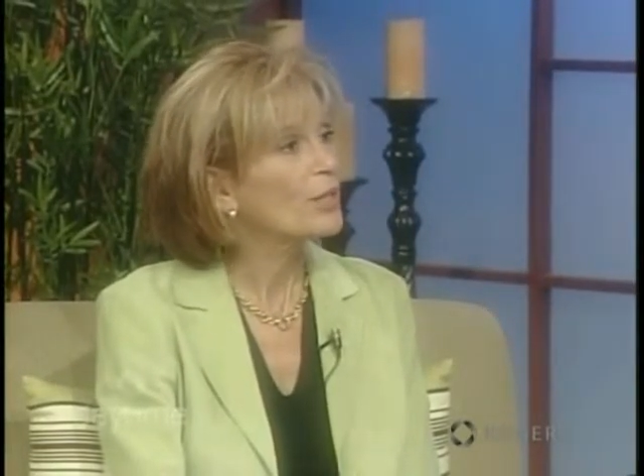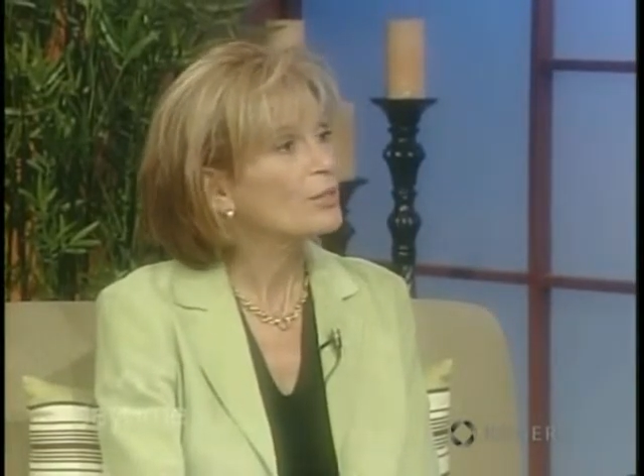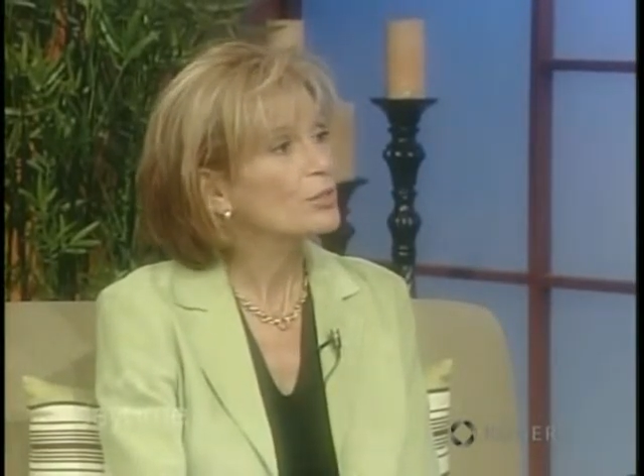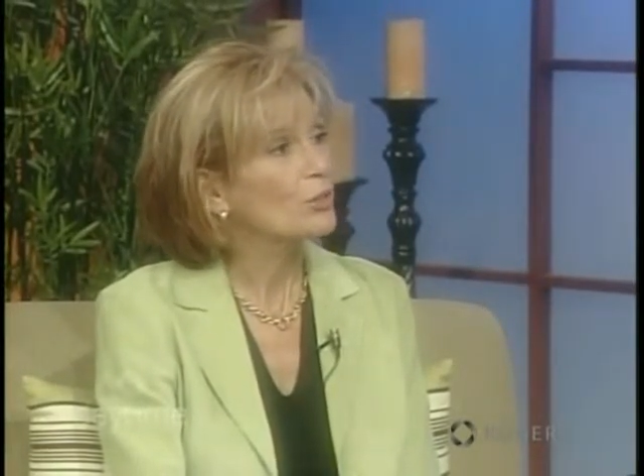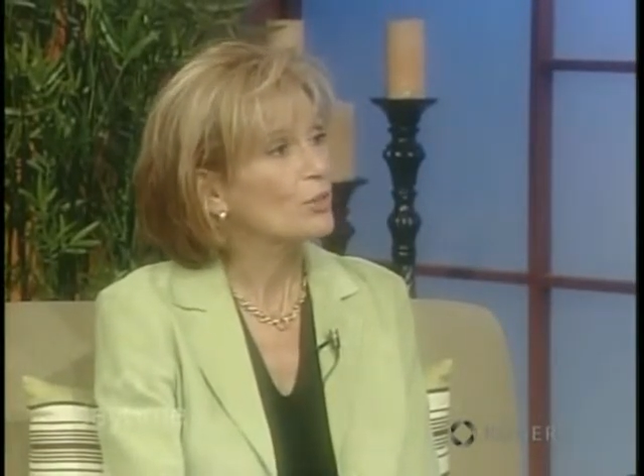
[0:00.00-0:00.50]

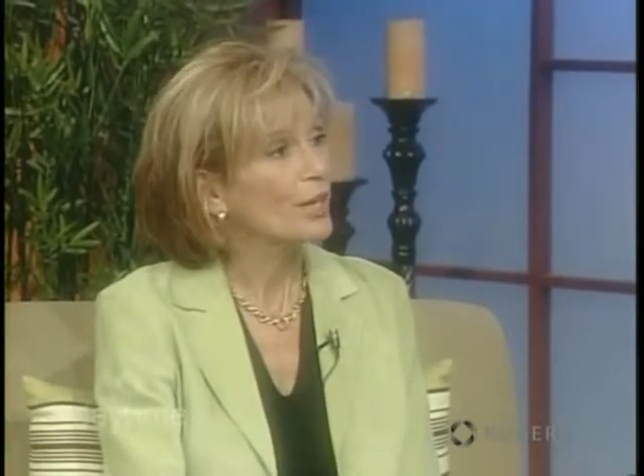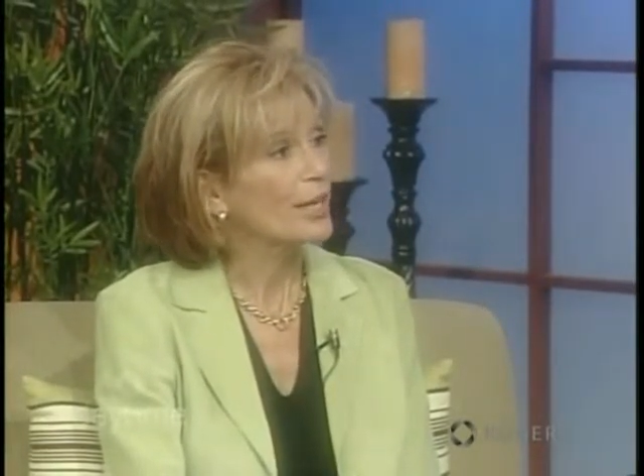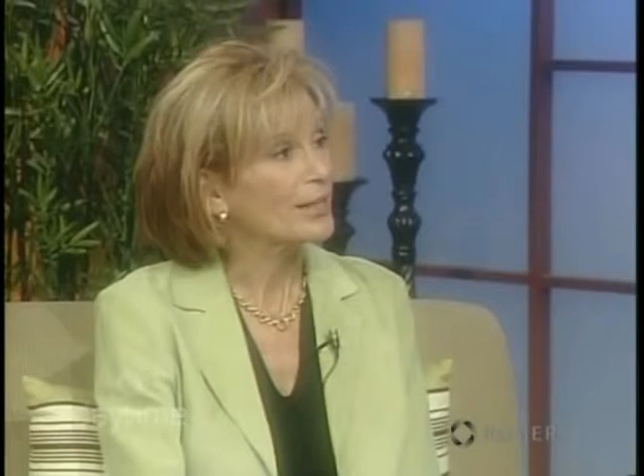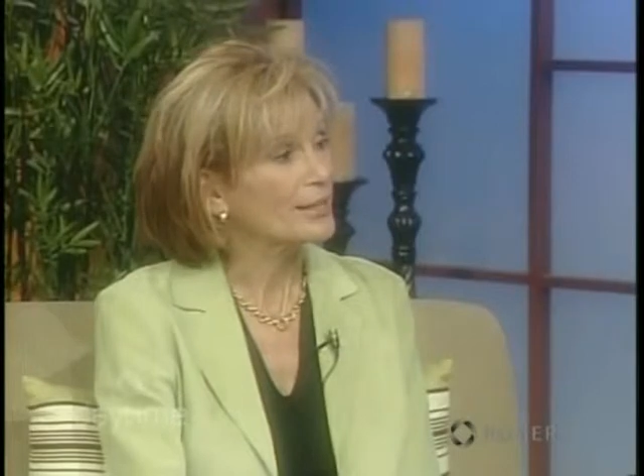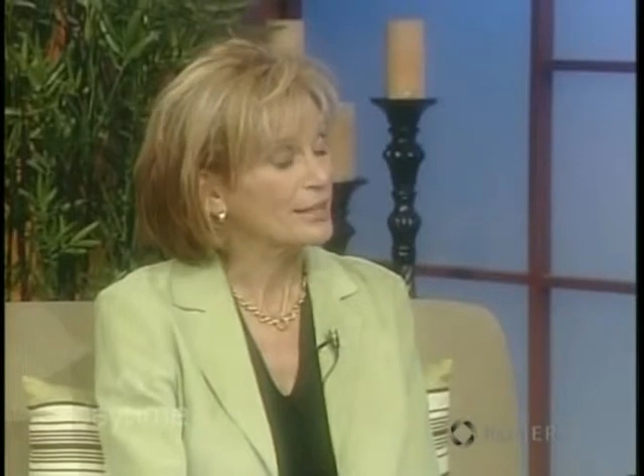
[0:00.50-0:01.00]
so
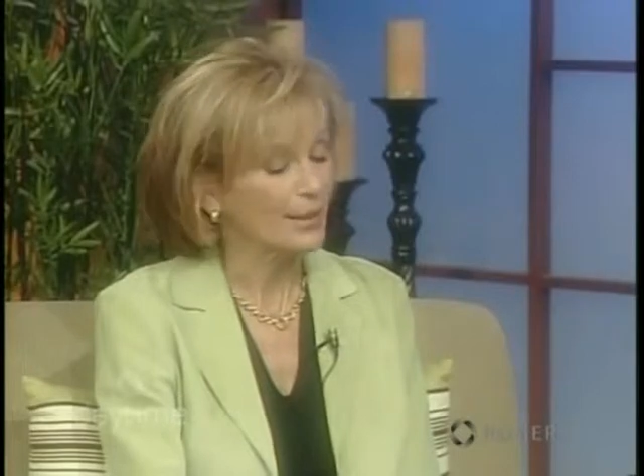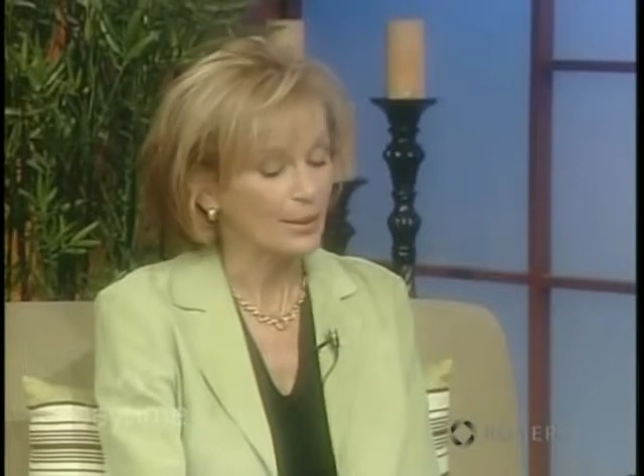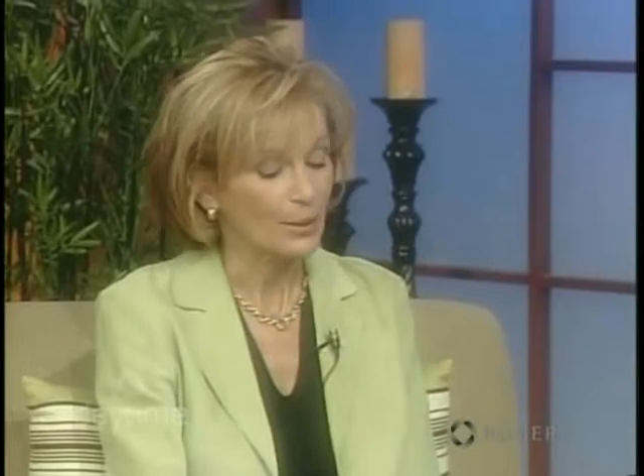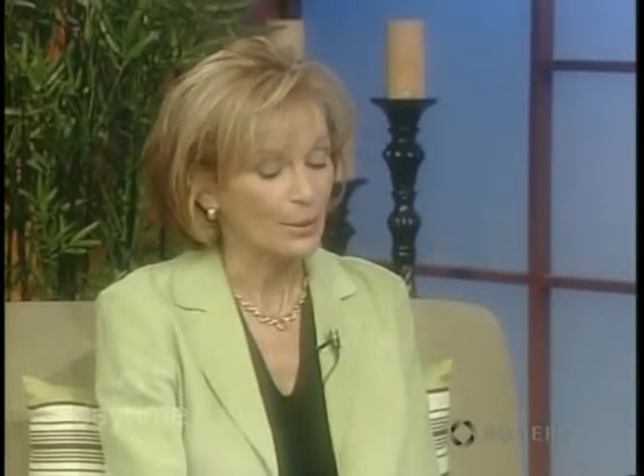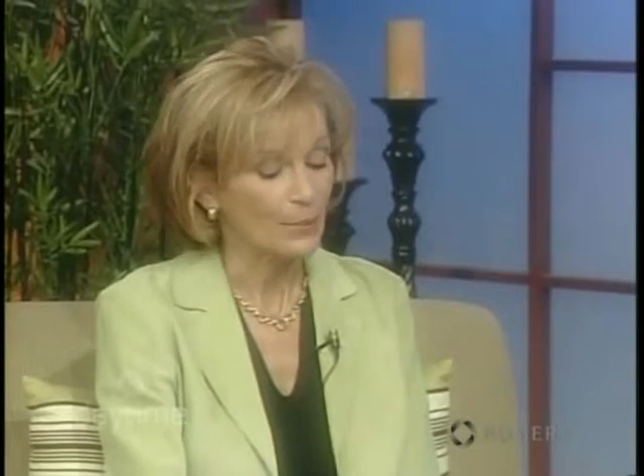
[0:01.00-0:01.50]
that
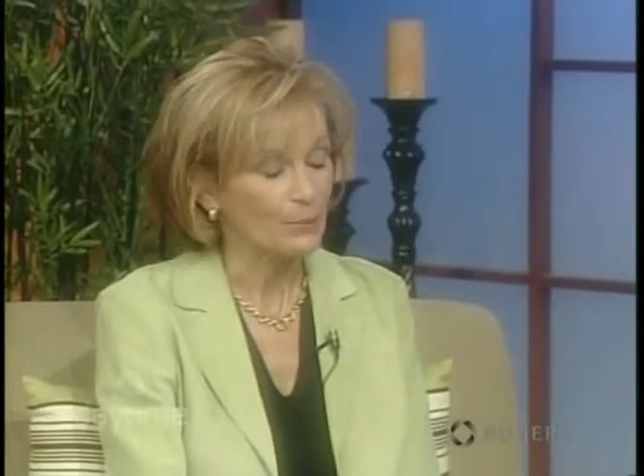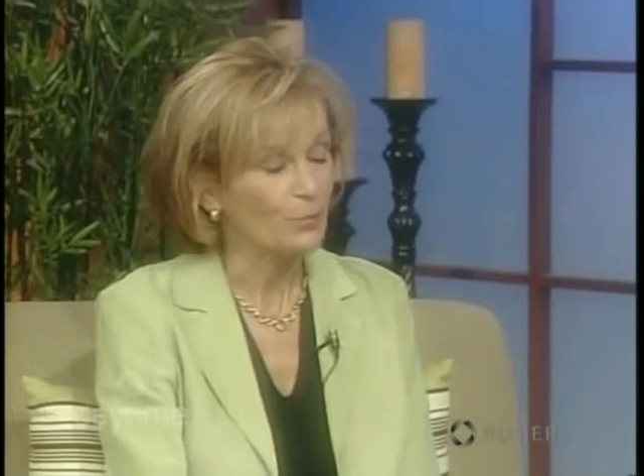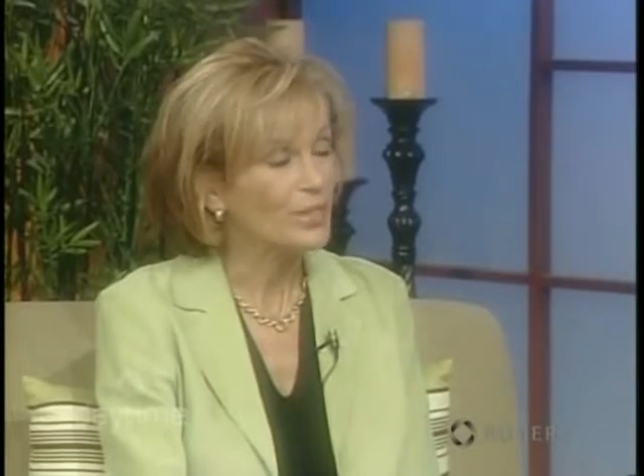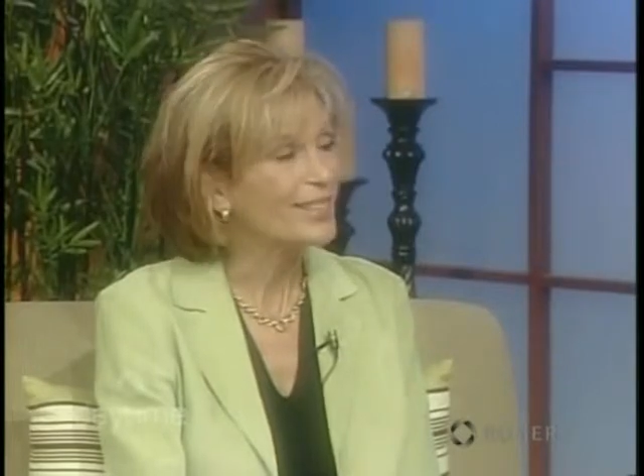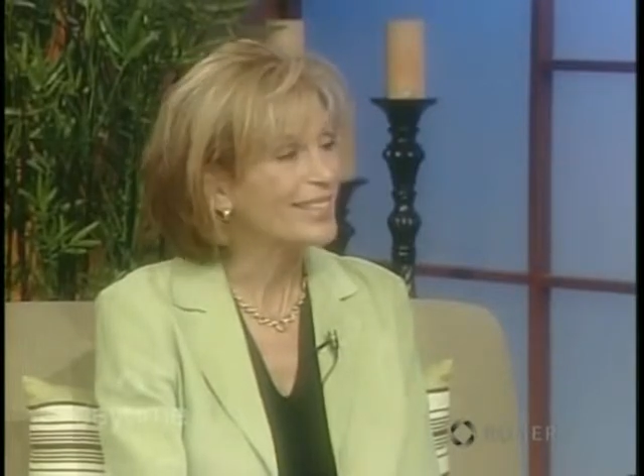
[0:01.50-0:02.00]

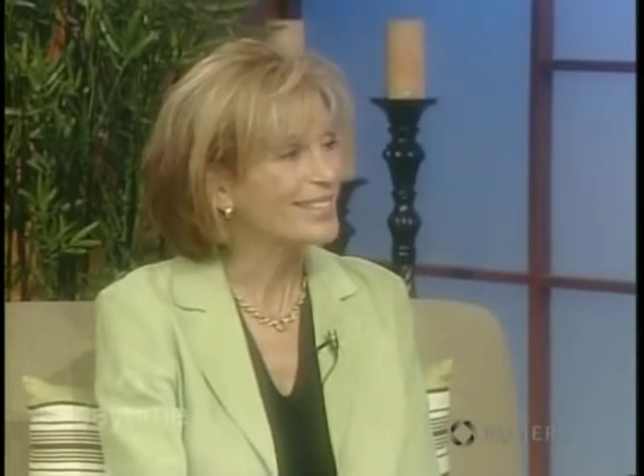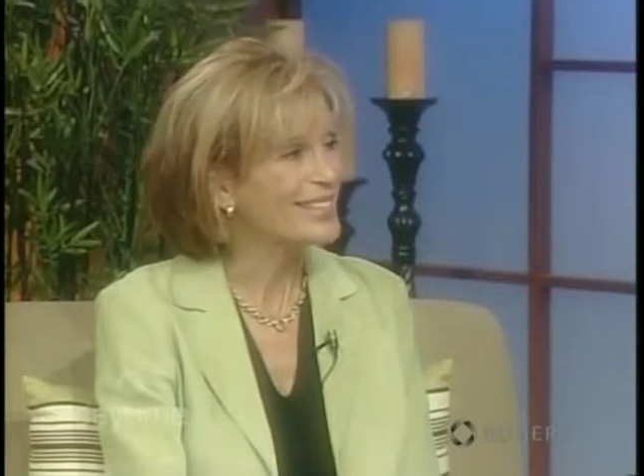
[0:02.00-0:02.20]
we can get a